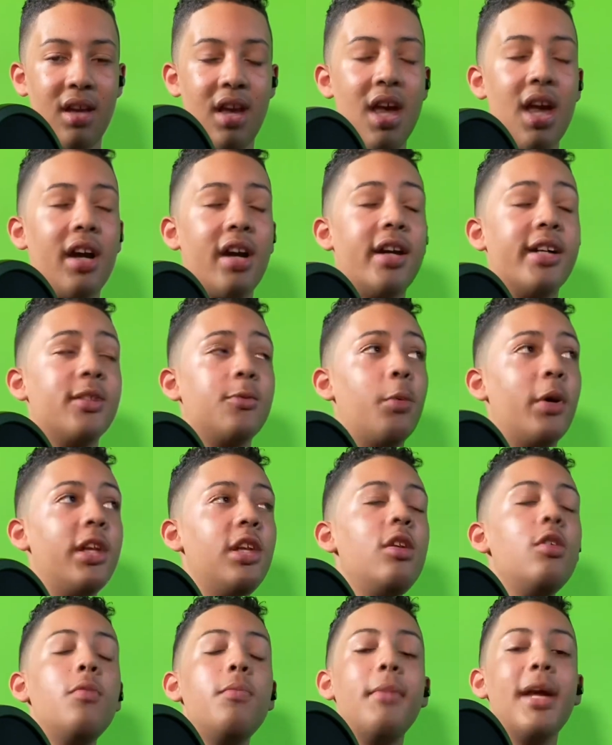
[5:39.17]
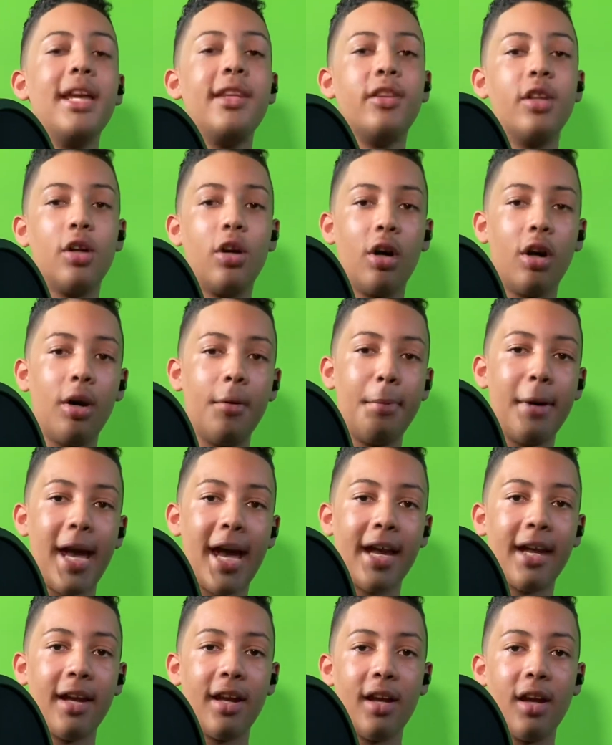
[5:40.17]
Because when you make the call
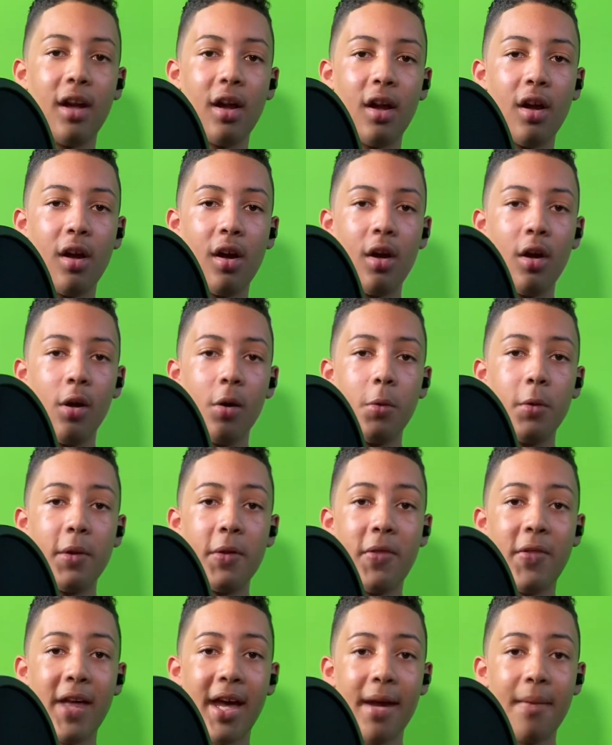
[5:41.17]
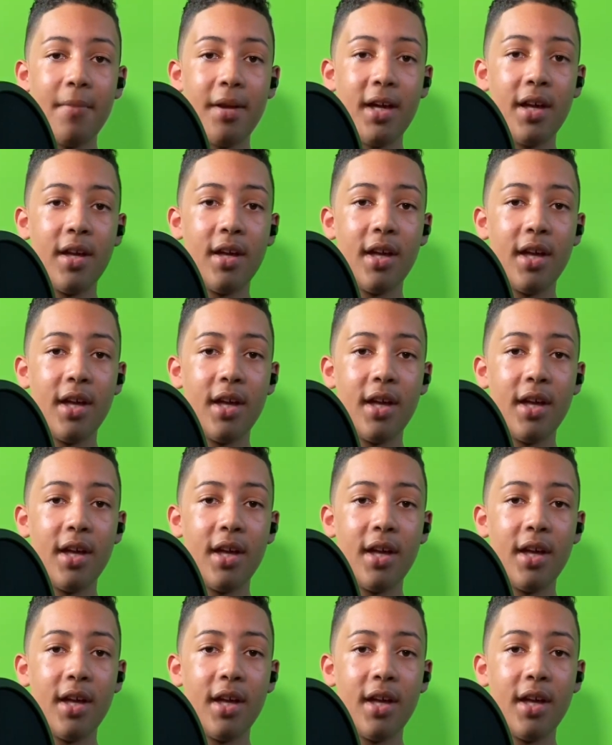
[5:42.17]
back with them,